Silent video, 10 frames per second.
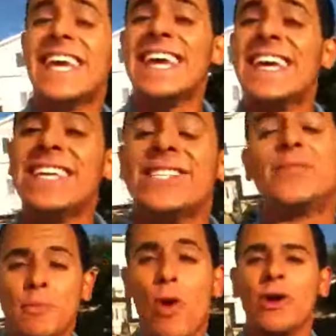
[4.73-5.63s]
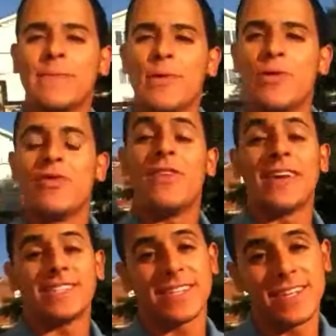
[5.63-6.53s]
is Morning
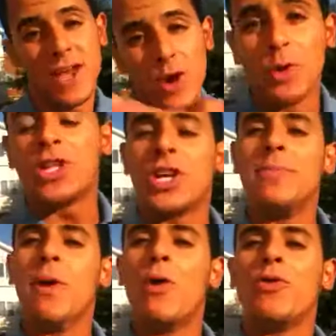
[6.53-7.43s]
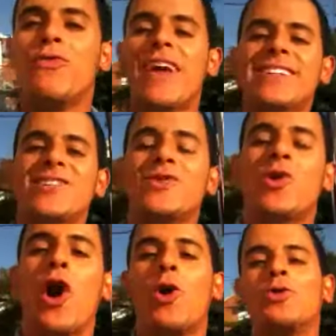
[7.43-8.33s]
Motivation with your motivational
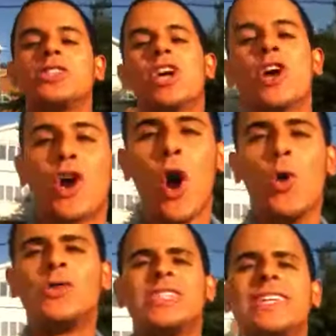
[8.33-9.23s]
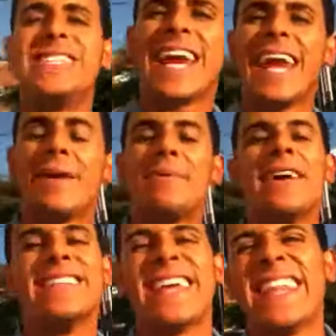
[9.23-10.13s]
coach, Coach Champ.
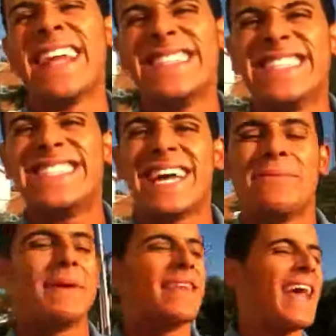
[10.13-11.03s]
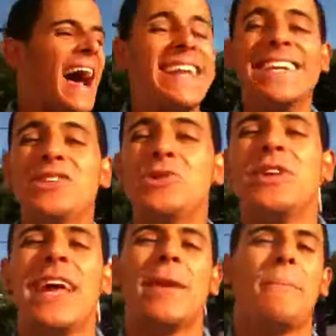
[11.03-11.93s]
Now, ladies and gentlemen, I need you
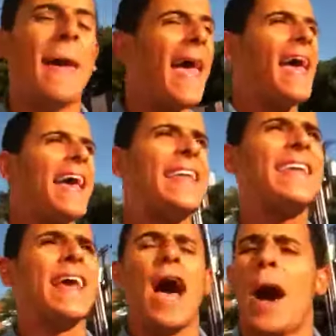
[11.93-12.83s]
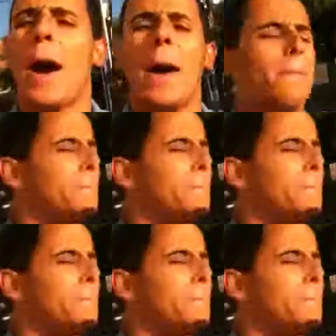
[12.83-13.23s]
to get a pen, a